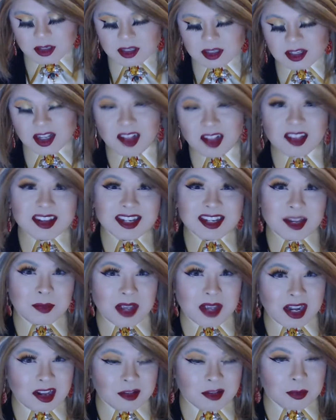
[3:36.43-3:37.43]
That's a deep
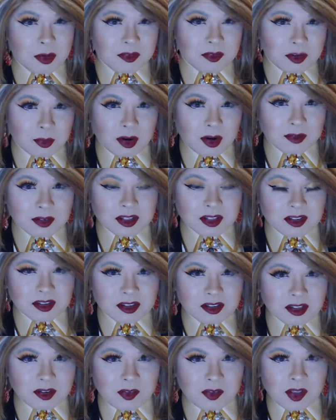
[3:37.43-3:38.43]
80s movie reference.
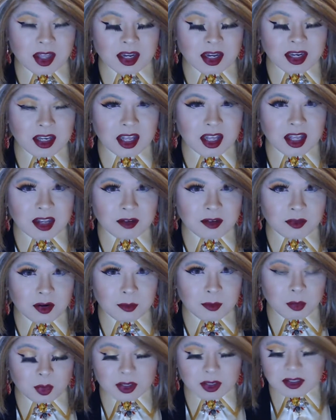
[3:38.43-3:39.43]
If you get it, you get friend
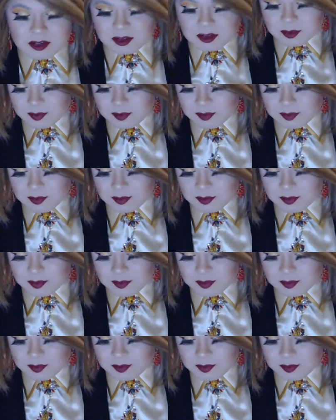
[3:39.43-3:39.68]
points.